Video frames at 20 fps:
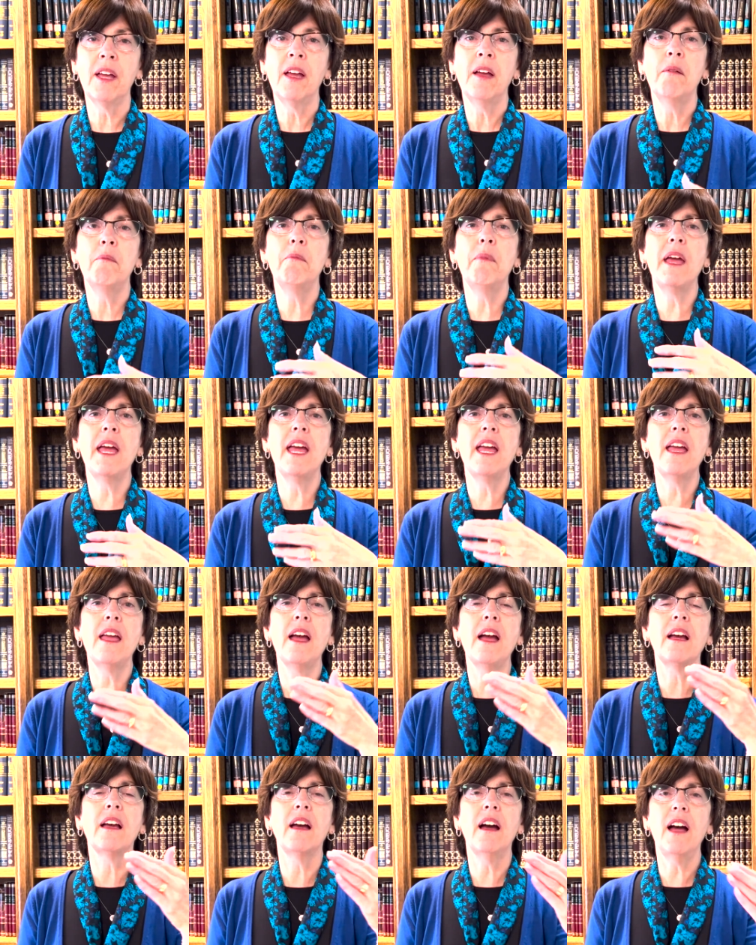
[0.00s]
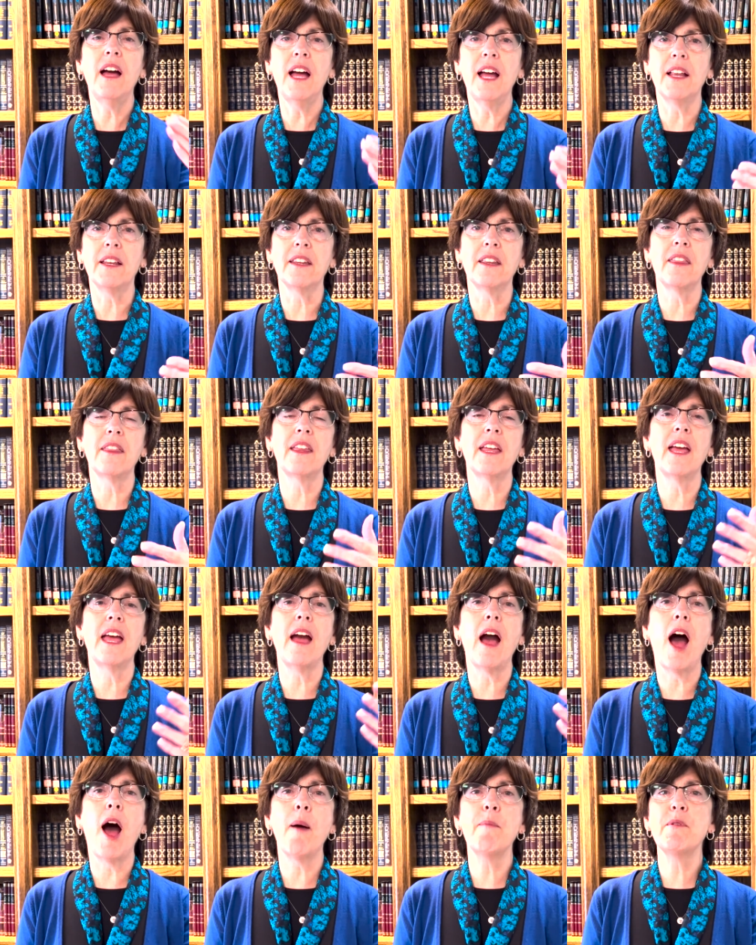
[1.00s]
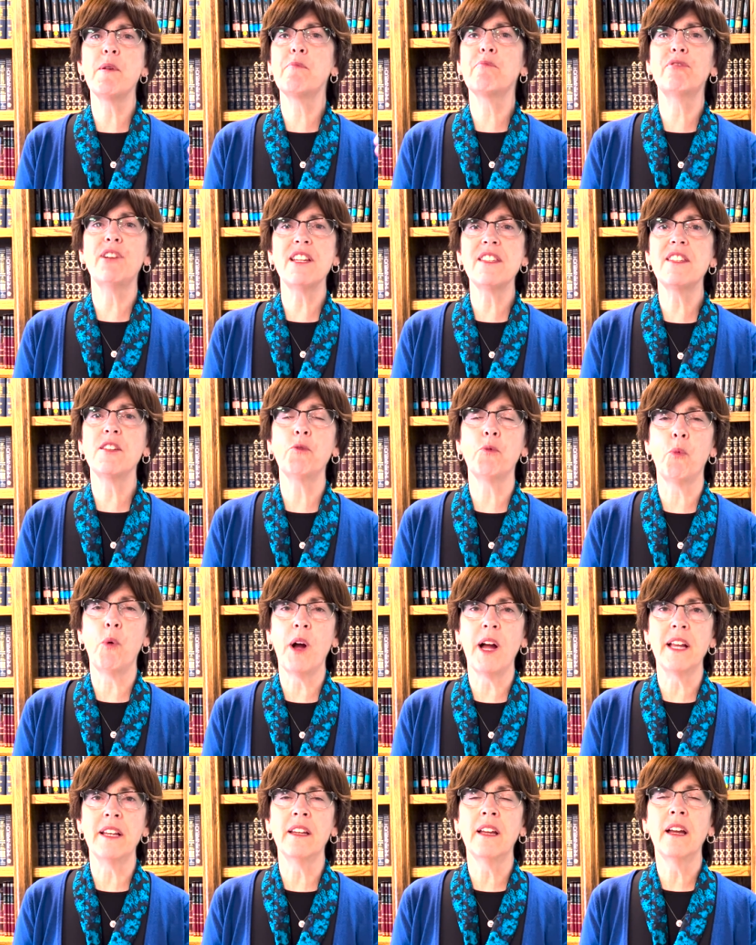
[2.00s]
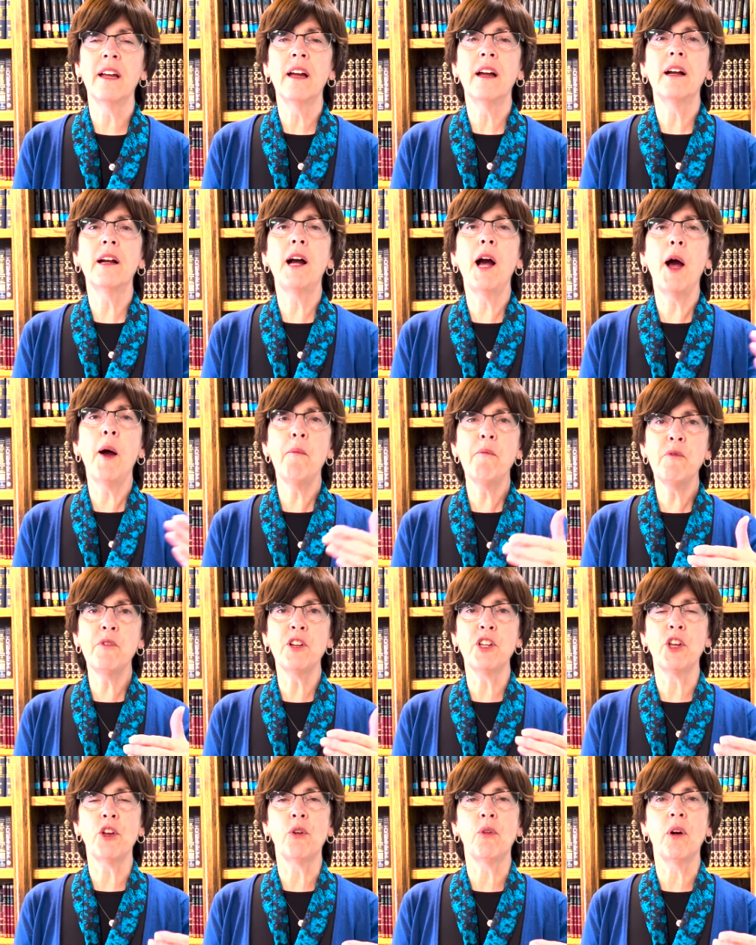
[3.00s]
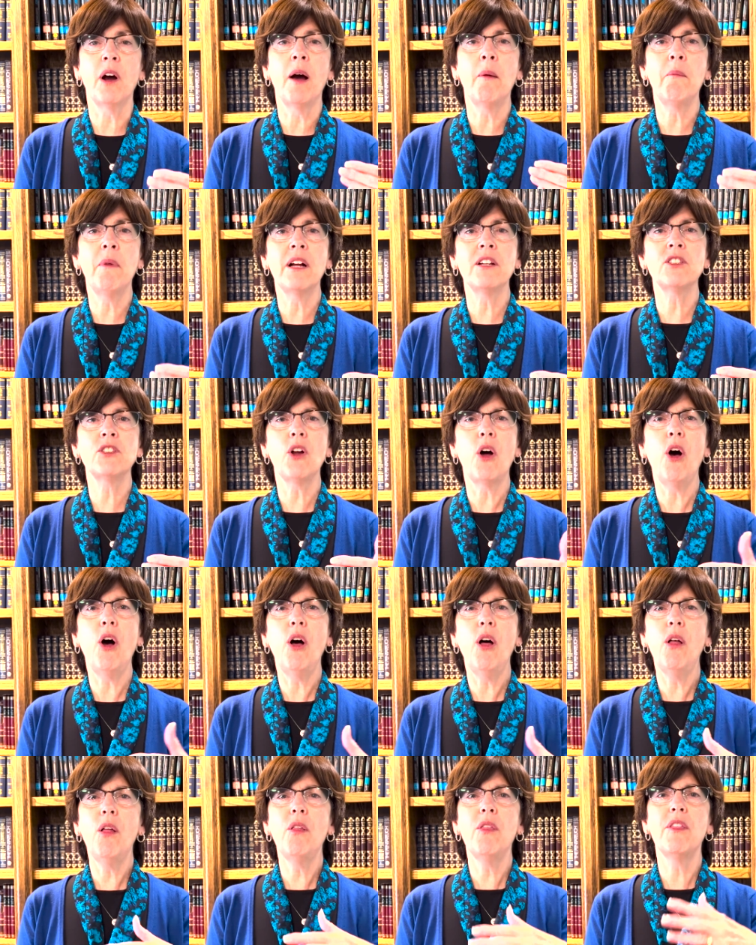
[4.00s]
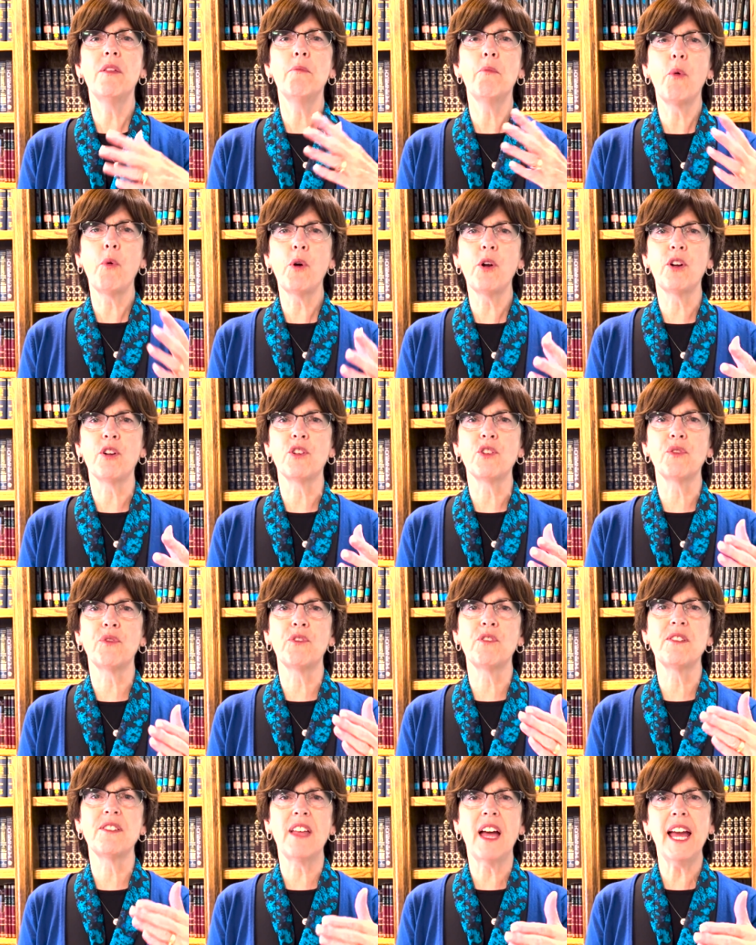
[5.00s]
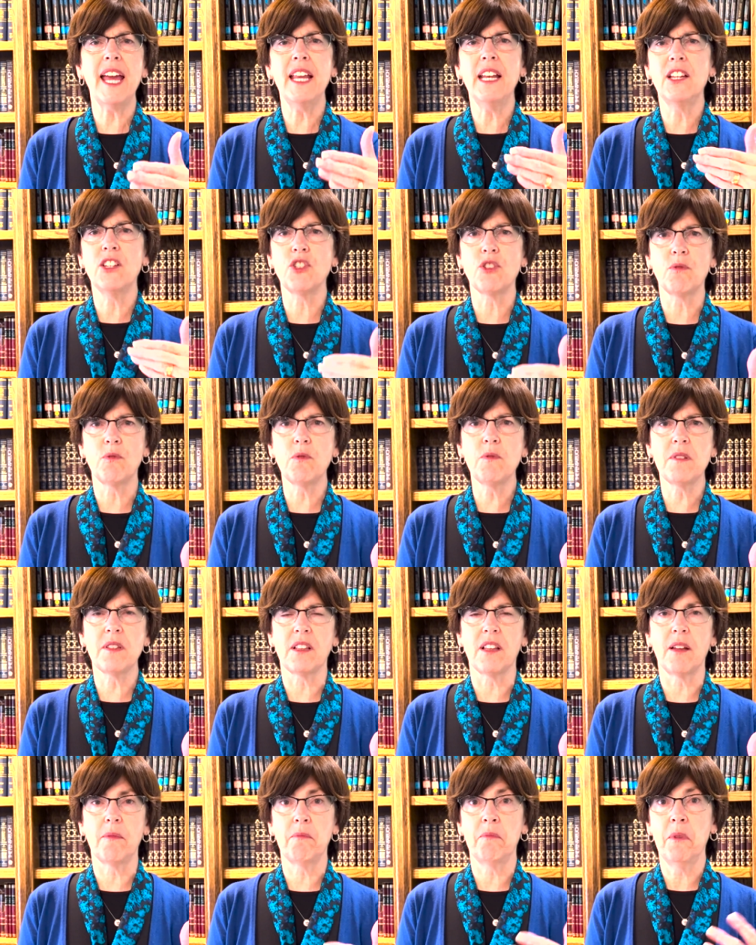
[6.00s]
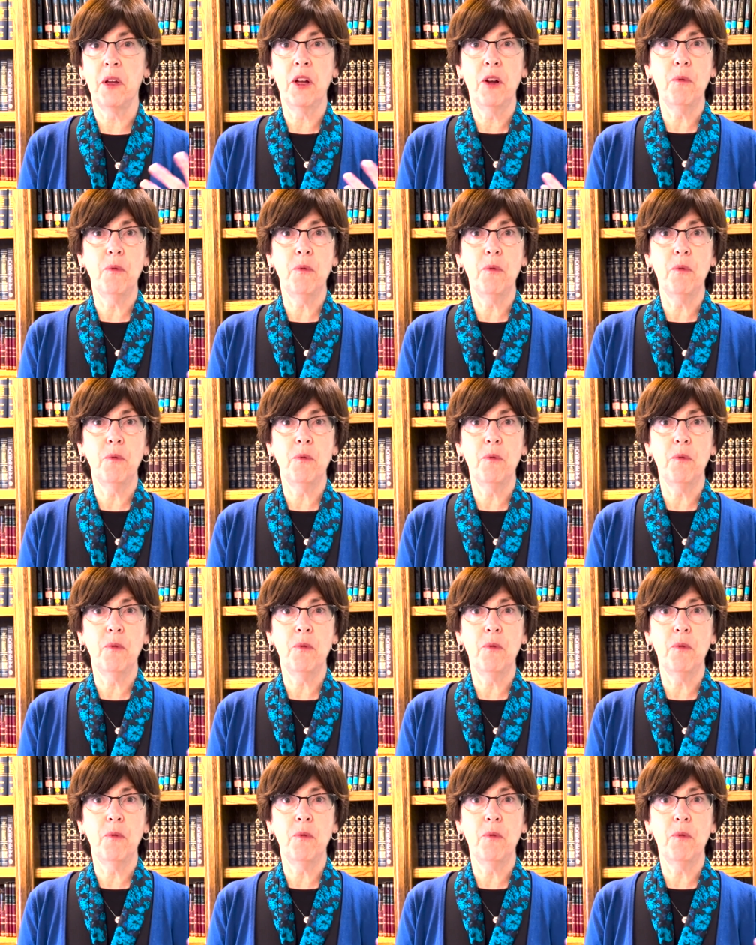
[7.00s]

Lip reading: May God, the omnipresent one, comfort you amongst all the mourners for Zion and Jerusalem.